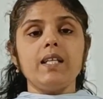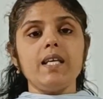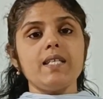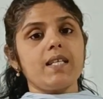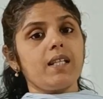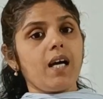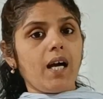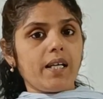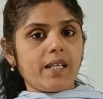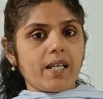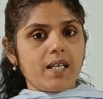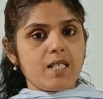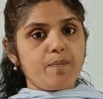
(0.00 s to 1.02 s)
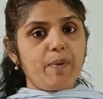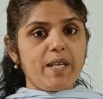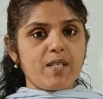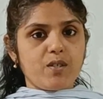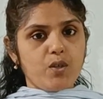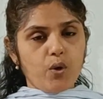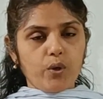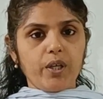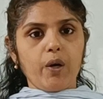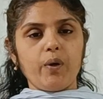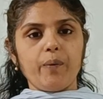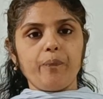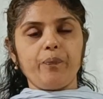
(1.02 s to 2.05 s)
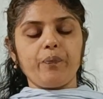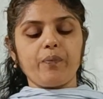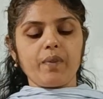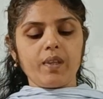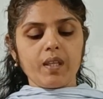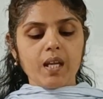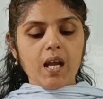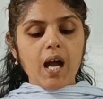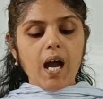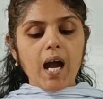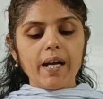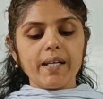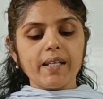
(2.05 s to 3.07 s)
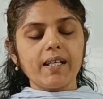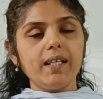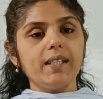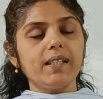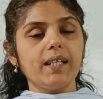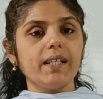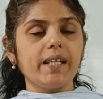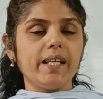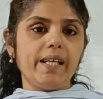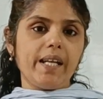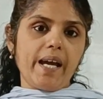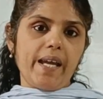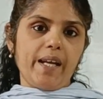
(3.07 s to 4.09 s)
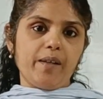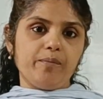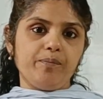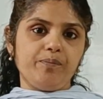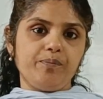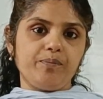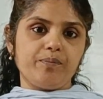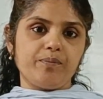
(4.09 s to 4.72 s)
These are the articles. Please note down. Article 39.